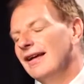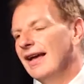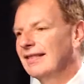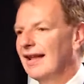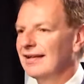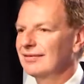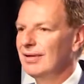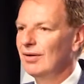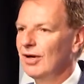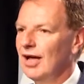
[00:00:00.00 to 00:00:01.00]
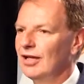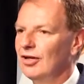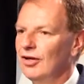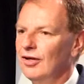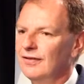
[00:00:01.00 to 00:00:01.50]
at the last minute, we only
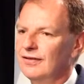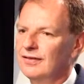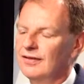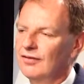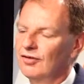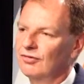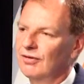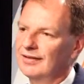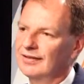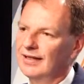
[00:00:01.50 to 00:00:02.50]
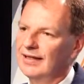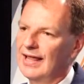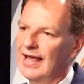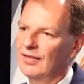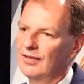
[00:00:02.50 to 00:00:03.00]
heard just recently
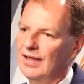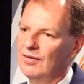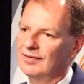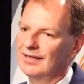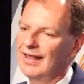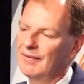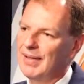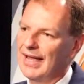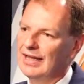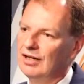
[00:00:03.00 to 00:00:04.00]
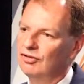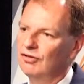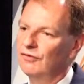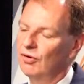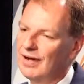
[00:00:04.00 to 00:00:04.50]
now that there is another package
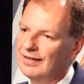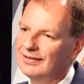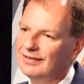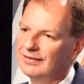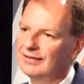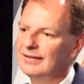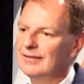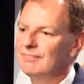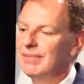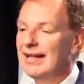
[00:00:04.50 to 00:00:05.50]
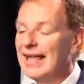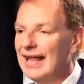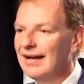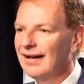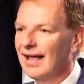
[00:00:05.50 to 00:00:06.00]
for renters. But
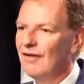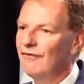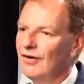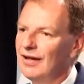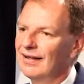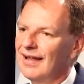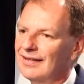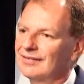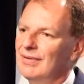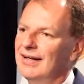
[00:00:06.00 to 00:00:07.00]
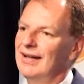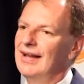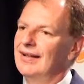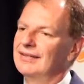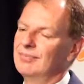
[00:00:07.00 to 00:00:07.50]
again, a very last minute
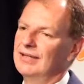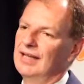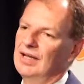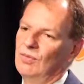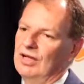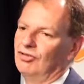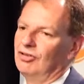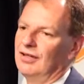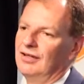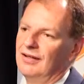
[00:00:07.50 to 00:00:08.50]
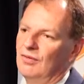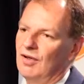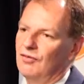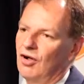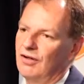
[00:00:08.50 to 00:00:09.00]
announcement in which
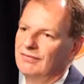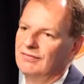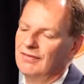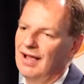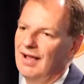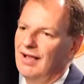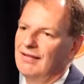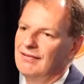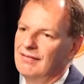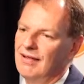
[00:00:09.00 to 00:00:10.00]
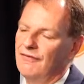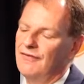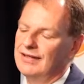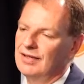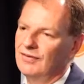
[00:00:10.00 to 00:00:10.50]
we've got
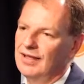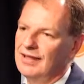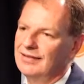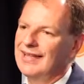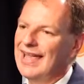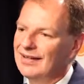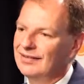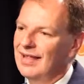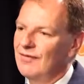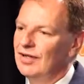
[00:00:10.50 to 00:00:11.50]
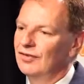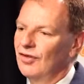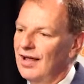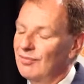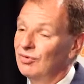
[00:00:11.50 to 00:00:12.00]
effectively tenants having to
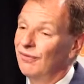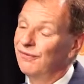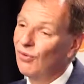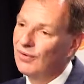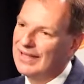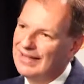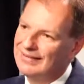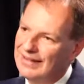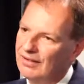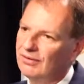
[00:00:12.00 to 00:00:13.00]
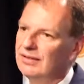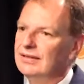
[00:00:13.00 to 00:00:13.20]
sign up to a 4-year deal